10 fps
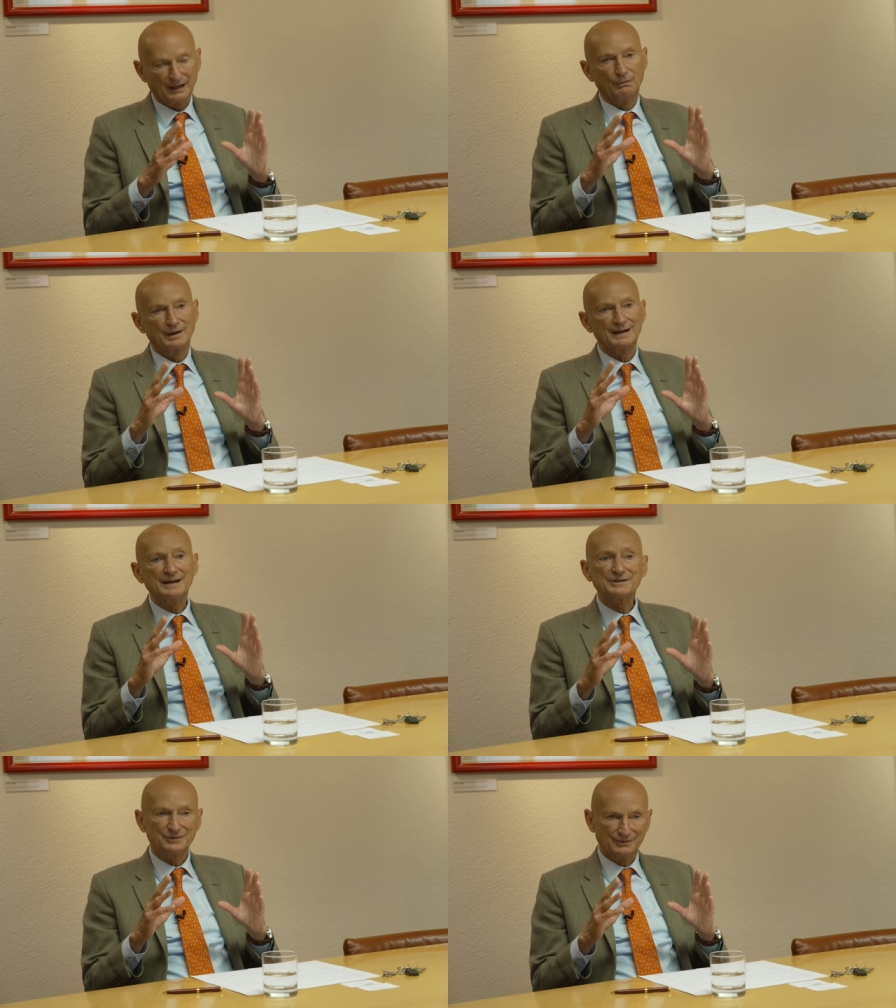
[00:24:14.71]
What
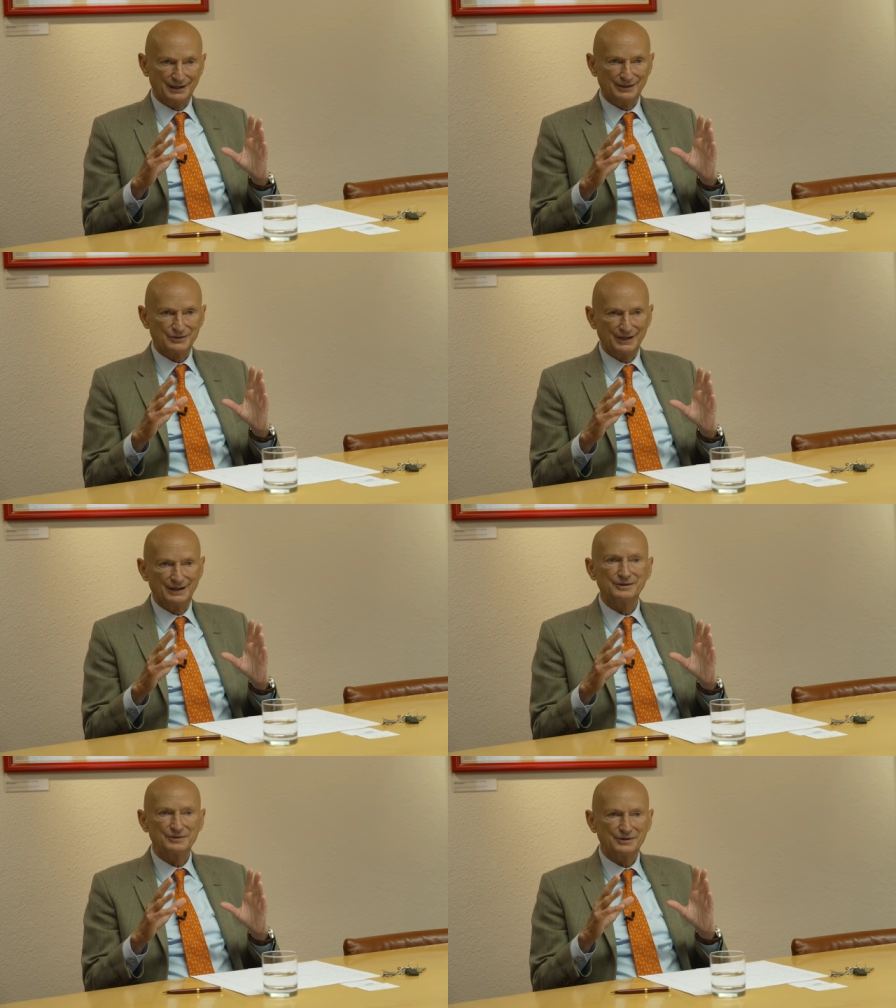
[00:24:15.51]
doesn't really
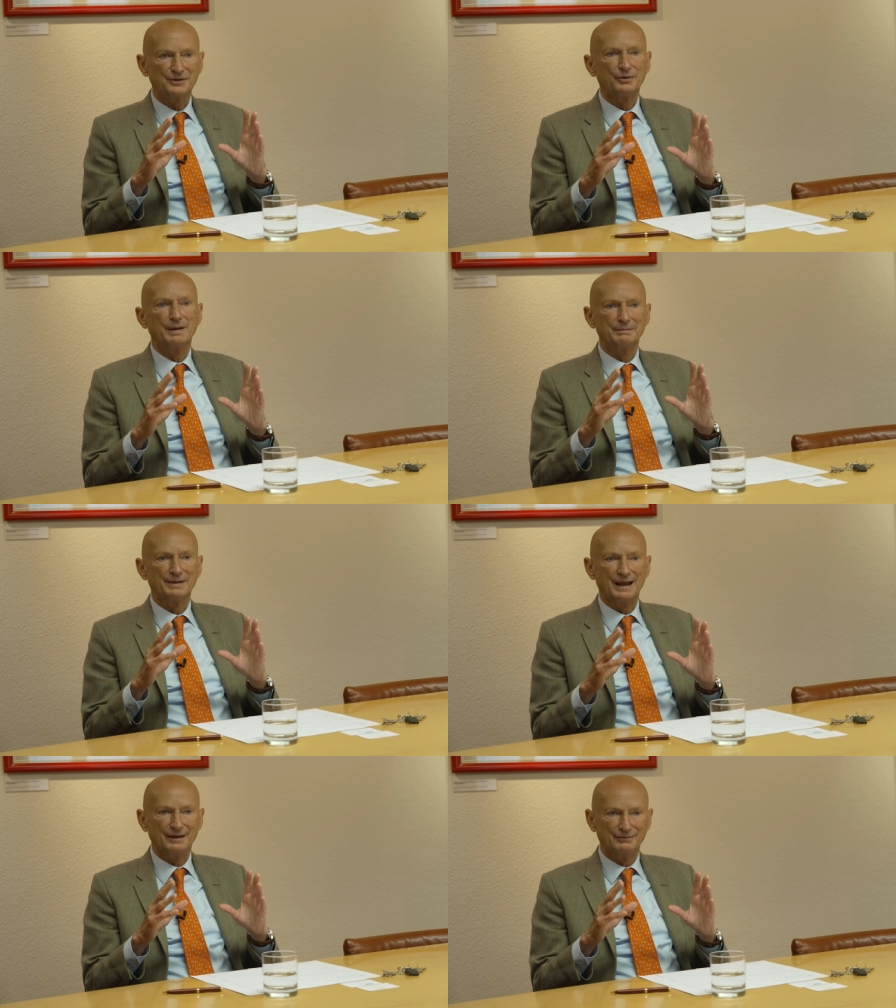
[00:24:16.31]
change is human
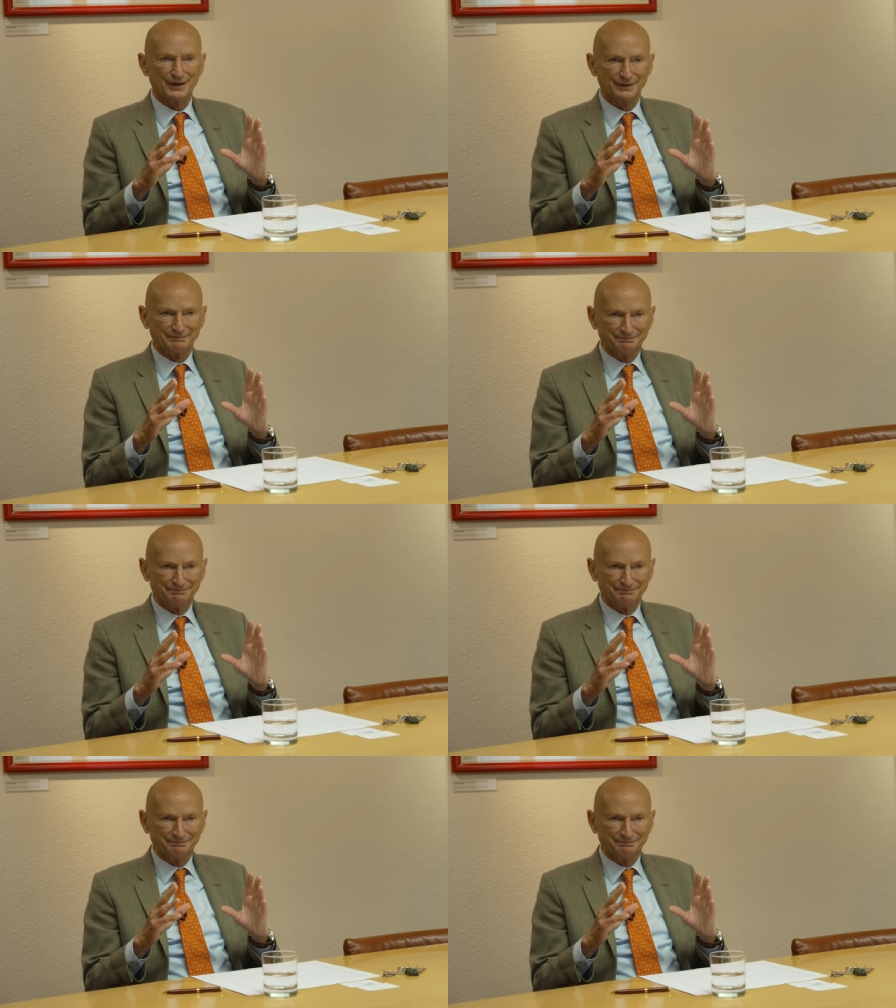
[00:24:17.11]
behavior.